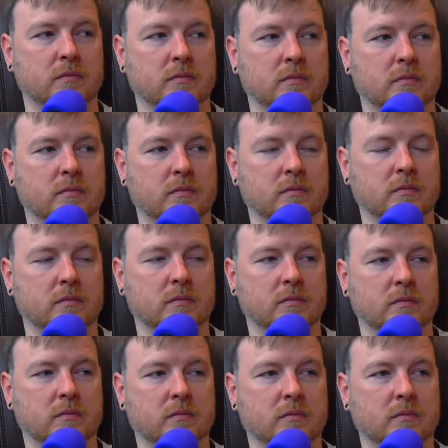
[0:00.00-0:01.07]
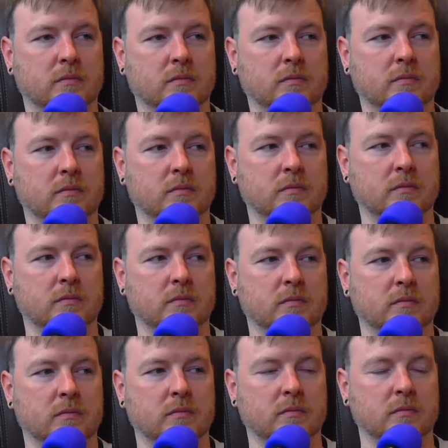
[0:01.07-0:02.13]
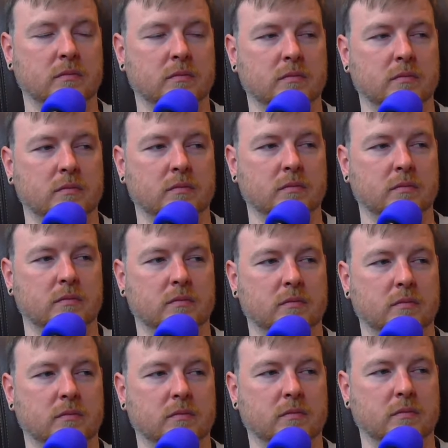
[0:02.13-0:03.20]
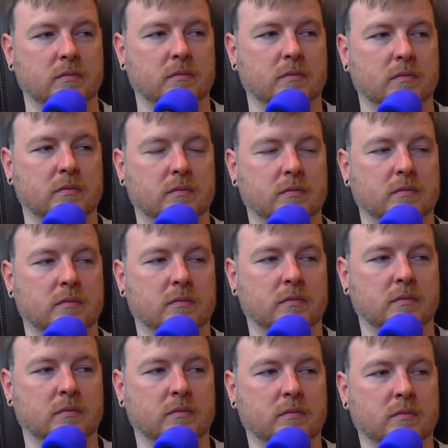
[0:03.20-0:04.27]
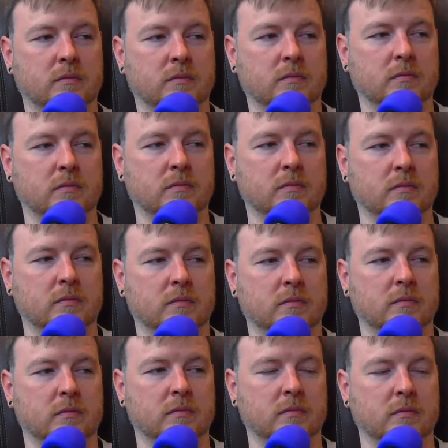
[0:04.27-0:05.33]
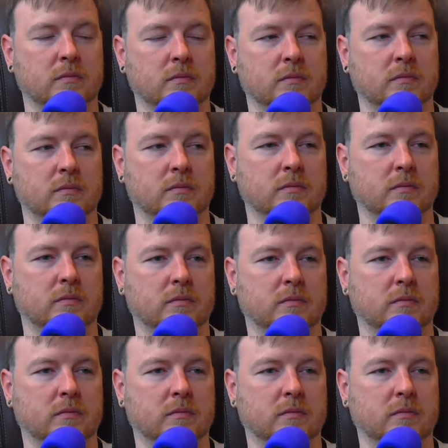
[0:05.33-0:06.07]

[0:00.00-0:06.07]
No words are spoken by the person on screen.